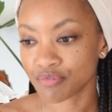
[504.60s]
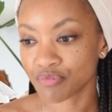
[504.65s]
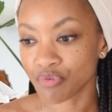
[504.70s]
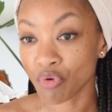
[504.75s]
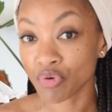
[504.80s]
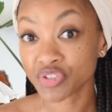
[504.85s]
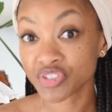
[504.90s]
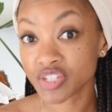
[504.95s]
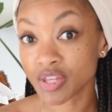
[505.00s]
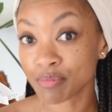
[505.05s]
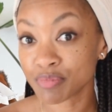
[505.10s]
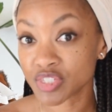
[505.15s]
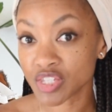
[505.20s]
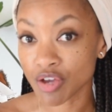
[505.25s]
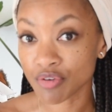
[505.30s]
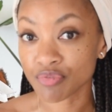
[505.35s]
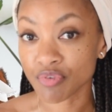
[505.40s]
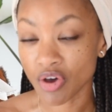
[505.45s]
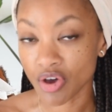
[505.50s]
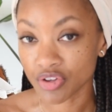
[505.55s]
force
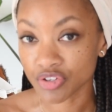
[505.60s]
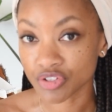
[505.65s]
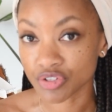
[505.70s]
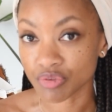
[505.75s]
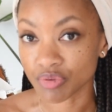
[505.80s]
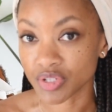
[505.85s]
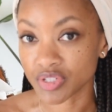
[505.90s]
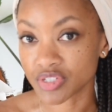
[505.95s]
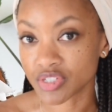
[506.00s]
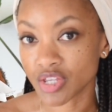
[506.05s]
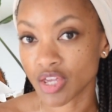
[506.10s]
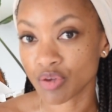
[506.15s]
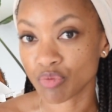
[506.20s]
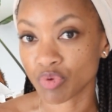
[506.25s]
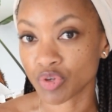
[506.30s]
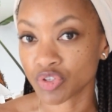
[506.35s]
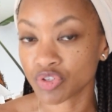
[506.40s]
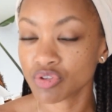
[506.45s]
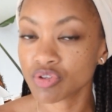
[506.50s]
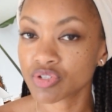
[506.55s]
himself on you and say,
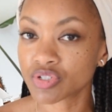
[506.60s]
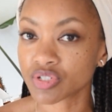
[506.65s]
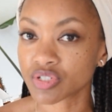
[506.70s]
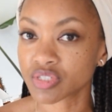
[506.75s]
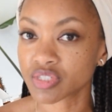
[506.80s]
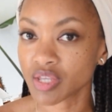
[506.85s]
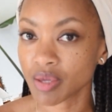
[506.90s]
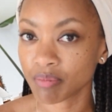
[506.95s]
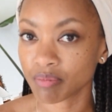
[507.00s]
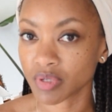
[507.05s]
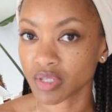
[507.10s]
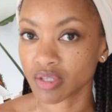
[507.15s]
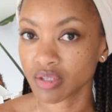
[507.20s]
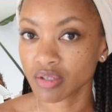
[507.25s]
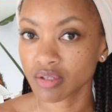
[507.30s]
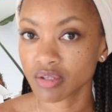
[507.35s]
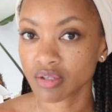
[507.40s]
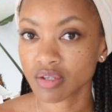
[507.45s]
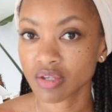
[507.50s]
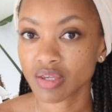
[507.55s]
well, you need to accept
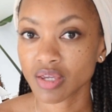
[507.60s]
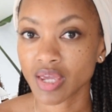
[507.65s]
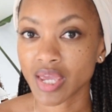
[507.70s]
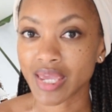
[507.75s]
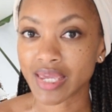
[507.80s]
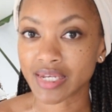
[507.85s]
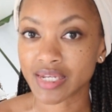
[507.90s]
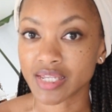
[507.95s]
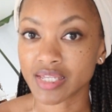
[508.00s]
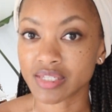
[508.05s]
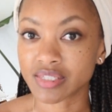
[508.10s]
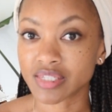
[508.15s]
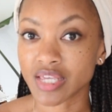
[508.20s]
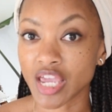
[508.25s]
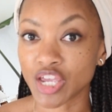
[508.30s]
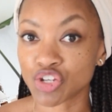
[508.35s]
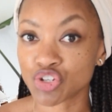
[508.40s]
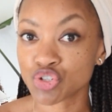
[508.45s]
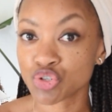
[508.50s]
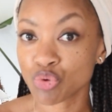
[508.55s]
me. It is
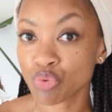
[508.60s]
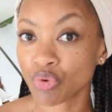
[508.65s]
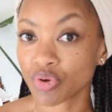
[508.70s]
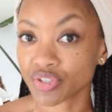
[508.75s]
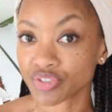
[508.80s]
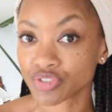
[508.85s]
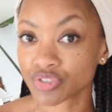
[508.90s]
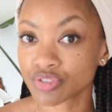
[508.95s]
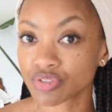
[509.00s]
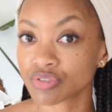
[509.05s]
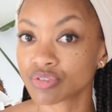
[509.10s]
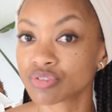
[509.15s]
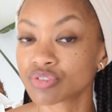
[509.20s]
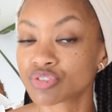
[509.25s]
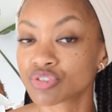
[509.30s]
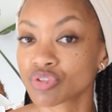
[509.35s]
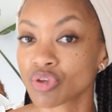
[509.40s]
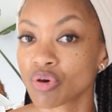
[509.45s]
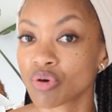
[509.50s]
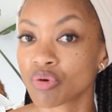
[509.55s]
a choice.
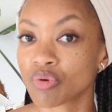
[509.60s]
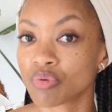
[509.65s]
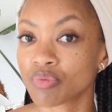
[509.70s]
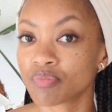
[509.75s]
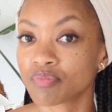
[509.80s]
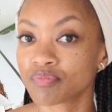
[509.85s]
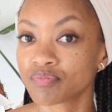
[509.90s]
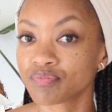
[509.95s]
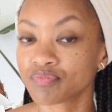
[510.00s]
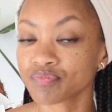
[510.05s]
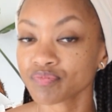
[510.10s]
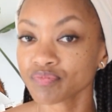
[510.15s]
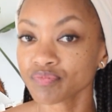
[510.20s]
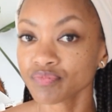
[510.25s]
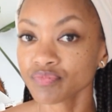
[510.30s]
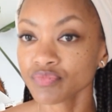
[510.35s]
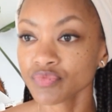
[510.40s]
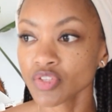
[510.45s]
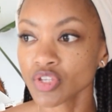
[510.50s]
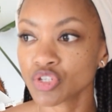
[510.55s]
So
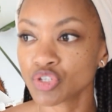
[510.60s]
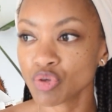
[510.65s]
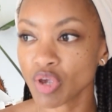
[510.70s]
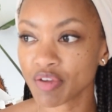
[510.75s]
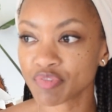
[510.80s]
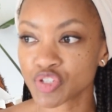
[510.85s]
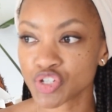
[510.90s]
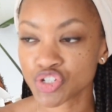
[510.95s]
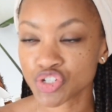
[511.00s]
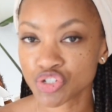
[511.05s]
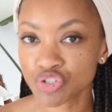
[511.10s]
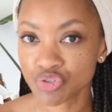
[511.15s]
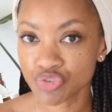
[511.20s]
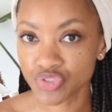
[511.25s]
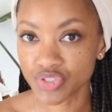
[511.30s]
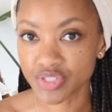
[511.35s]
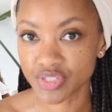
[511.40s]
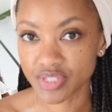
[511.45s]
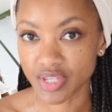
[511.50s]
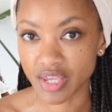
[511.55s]
you have to
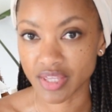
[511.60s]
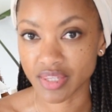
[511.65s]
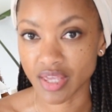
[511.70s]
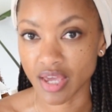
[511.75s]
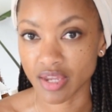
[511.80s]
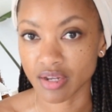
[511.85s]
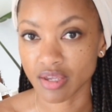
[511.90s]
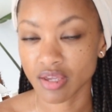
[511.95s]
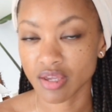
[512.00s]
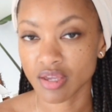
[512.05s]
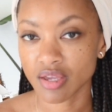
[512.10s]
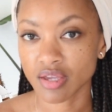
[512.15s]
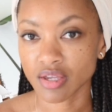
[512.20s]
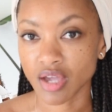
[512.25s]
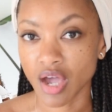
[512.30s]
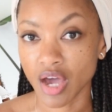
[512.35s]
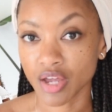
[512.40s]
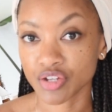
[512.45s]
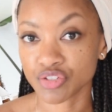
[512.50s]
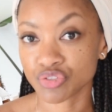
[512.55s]
choose to say that
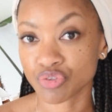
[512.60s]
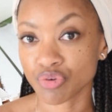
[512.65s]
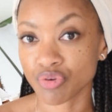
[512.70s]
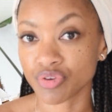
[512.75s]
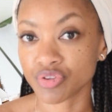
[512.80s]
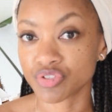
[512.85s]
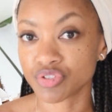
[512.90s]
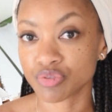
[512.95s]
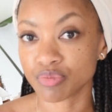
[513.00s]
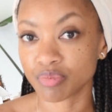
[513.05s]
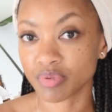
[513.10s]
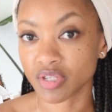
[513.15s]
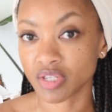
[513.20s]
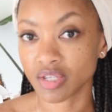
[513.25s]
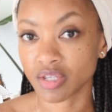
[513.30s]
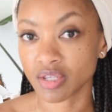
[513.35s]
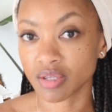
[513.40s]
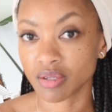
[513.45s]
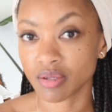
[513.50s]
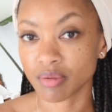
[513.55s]
God is going to
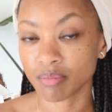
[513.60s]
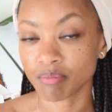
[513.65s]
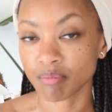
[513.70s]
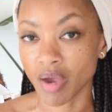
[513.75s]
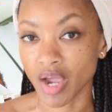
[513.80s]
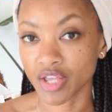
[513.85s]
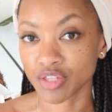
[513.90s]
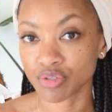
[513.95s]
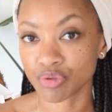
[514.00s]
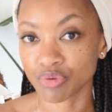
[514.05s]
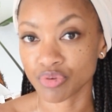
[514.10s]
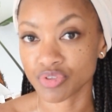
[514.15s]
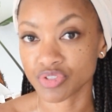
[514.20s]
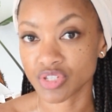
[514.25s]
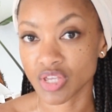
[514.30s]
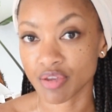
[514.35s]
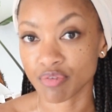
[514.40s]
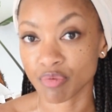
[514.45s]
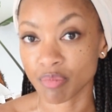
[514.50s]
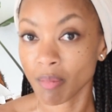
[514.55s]
be my Lord and
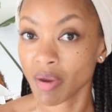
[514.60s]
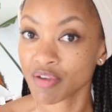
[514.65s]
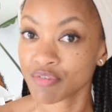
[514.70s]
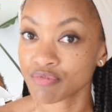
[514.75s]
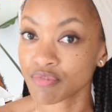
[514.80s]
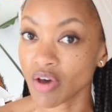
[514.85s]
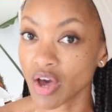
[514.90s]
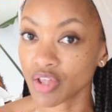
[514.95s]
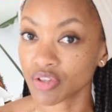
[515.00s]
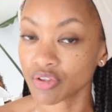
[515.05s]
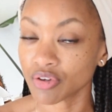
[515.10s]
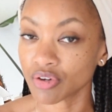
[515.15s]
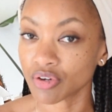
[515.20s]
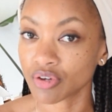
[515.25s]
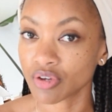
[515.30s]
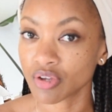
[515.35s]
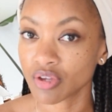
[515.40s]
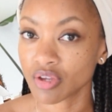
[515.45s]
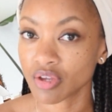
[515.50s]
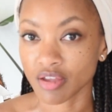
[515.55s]
Savior, my
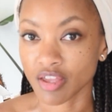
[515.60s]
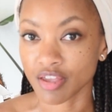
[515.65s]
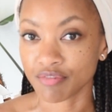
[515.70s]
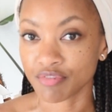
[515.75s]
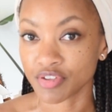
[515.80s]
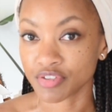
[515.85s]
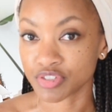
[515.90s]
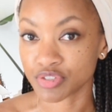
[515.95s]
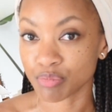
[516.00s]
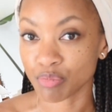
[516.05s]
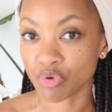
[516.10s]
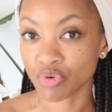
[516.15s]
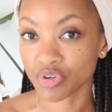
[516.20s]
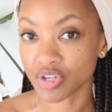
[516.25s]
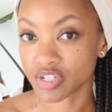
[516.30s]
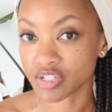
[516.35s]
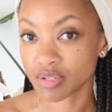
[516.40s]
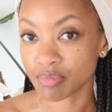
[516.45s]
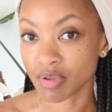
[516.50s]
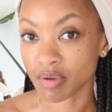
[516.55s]
Father. If it's more
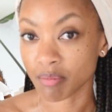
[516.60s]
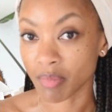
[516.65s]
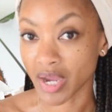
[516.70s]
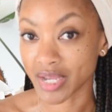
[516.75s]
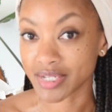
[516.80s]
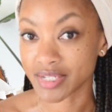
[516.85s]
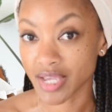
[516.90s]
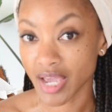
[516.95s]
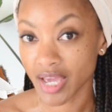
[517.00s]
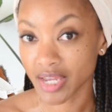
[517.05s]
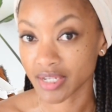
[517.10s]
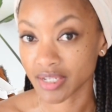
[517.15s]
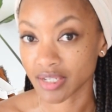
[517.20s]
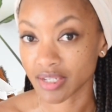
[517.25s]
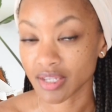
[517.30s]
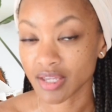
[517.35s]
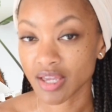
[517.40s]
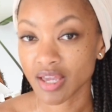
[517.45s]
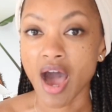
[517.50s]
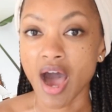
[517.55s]
intimate, my
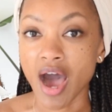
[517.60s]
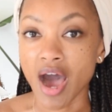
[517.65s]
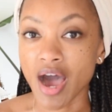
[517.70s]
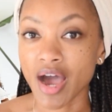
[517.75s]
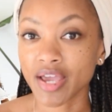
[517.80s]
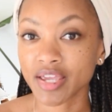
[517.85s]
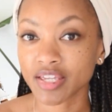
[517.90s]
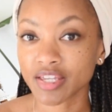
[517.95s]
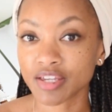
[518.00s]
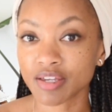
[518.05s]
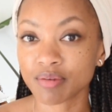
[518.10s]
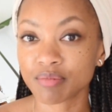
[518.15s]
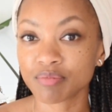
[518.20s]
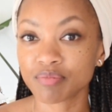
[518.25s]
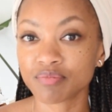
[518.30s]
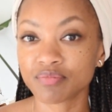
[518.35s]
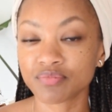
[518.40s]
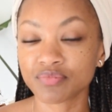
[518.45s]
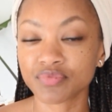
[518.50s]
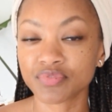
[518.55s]
daddy. I
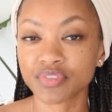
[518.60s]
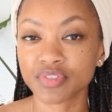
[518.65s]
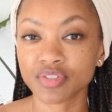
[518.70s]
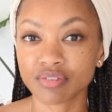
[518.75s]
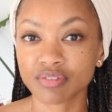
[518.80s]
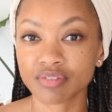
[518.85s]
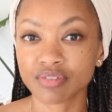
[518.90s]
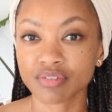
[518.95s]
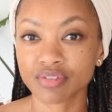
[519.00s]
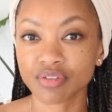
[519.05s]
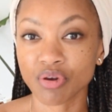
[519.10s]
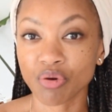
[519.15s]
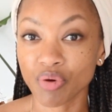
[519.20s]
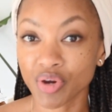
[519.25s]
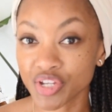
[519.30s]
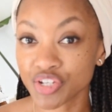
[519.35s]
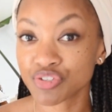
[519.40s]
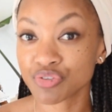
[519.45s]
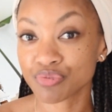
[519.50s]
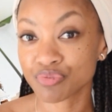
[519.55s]
am
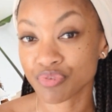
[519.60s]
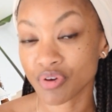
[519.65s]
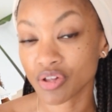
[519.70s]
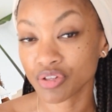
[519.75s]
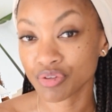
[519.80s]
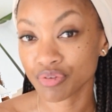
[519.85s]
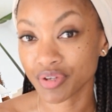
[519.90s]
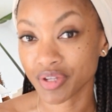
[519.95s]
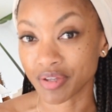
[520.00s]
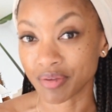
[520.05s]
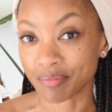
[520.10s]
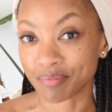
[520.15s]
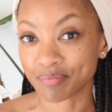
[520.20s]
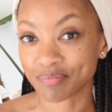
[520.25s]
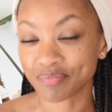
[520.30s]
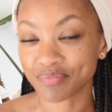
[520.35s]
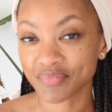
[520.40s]
going to follow him